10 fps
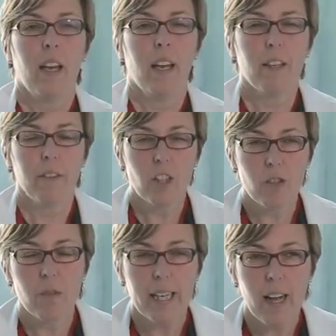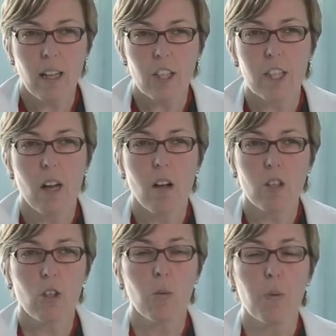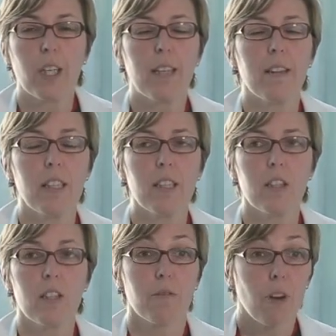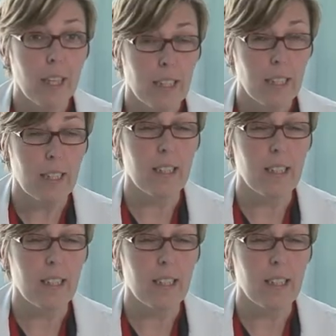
Interventional radiologists also put in these devices,